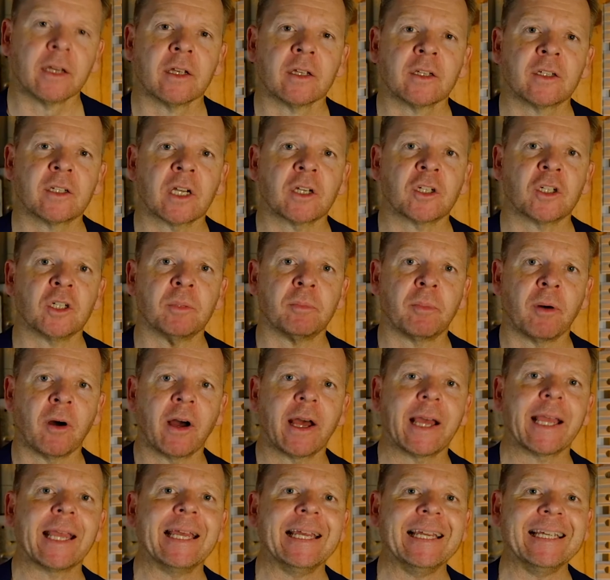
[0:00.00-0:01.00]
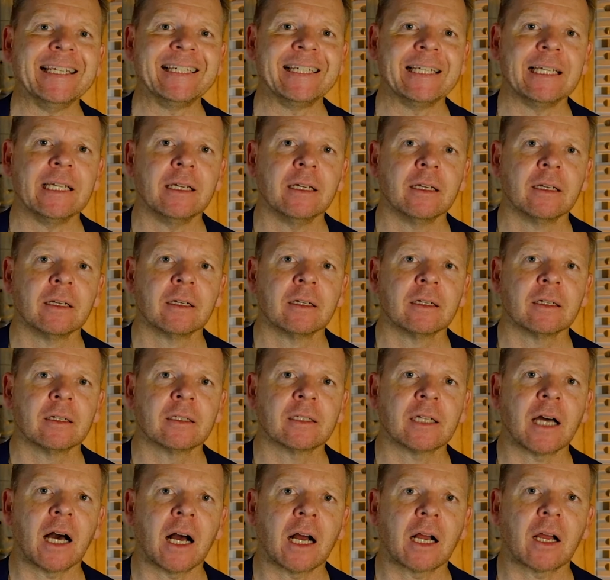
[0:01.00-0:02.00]
such as buying Izzy
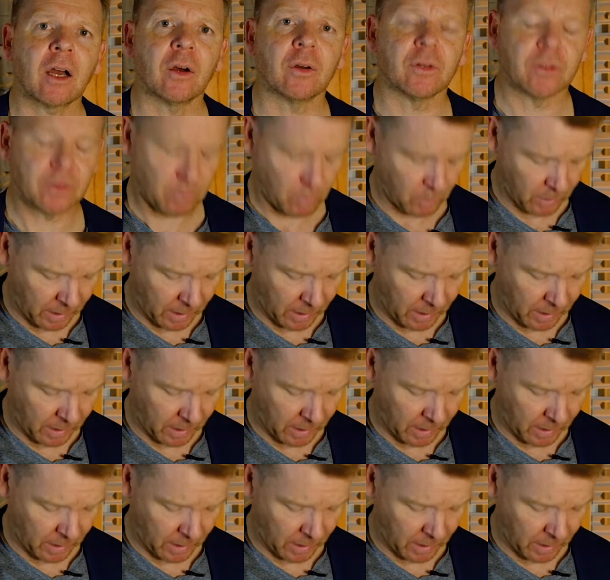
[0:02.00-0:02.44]
tacos.